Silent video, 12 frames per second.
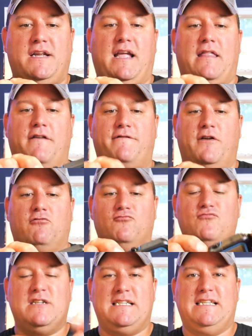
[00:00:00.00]
together
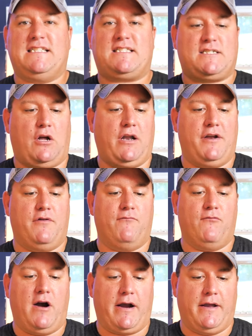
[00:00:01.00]
feel really solid
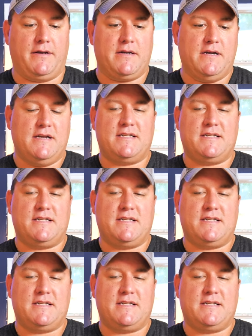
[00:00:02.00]
and rugged.